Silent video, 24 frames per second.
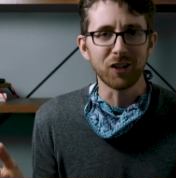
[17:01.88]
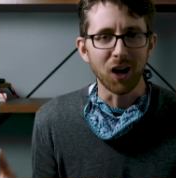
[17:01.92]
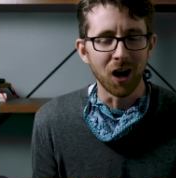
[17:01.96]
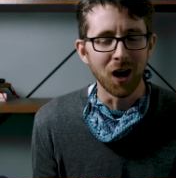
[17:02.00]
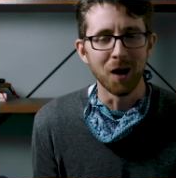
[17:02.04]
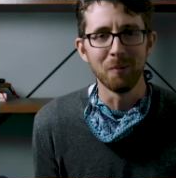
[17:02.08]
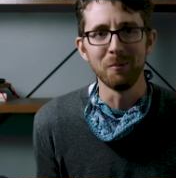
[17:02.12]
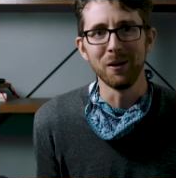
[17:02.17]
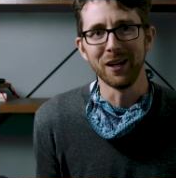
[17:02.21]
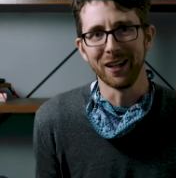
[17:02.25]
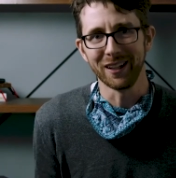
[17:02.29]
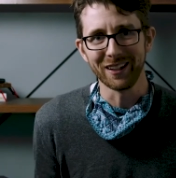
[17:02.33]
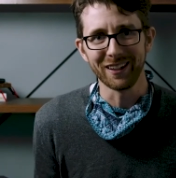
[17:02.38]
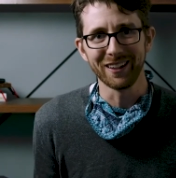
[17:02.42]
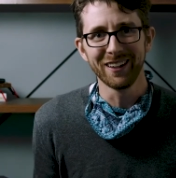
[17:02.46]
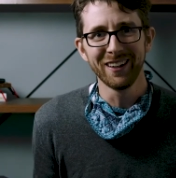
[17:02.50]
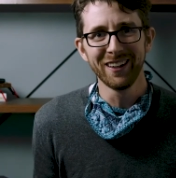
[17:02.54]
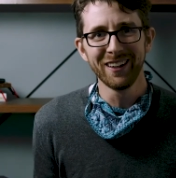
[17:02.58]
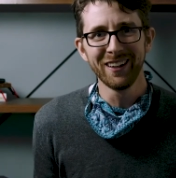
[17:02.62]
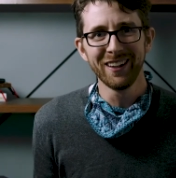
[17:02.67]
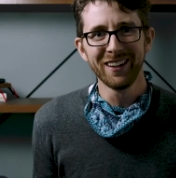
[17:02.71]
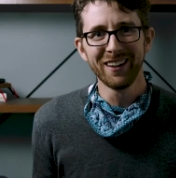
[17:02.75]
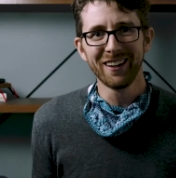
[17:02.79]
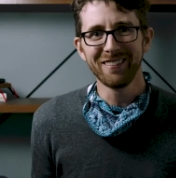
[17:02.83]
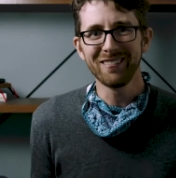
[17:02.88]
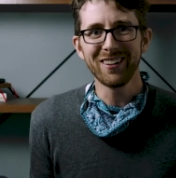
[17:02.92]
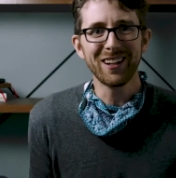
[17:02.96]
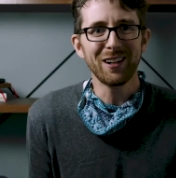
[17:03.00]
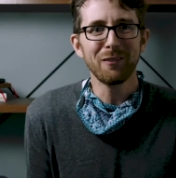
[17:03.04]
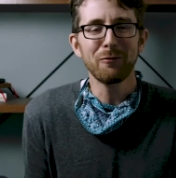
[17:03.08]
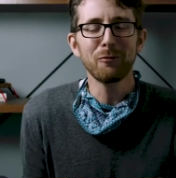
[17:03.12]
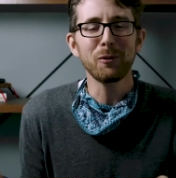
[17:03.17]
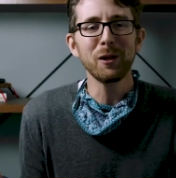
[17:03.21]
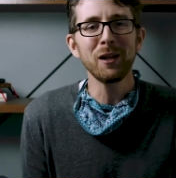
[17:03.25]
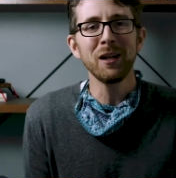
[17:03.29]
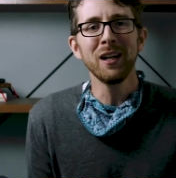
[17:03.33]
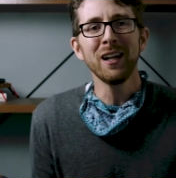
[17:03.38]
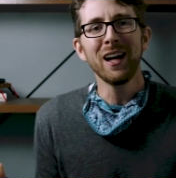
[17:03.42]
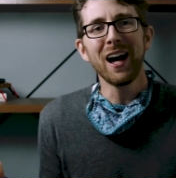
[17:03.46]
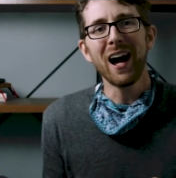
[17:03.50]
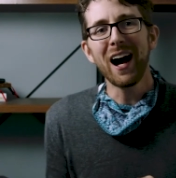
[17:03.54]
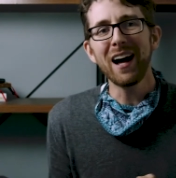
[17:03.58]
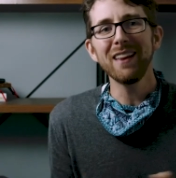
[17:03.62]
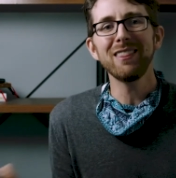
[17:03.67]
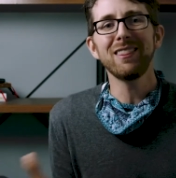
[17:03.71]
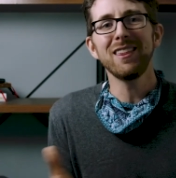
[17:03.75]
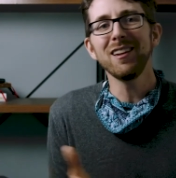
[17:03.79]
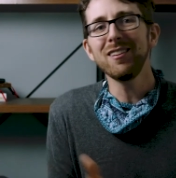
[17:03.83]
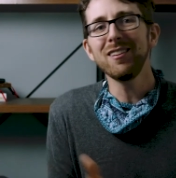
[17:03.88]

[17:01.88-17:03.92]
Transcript: coming? I mean, if we had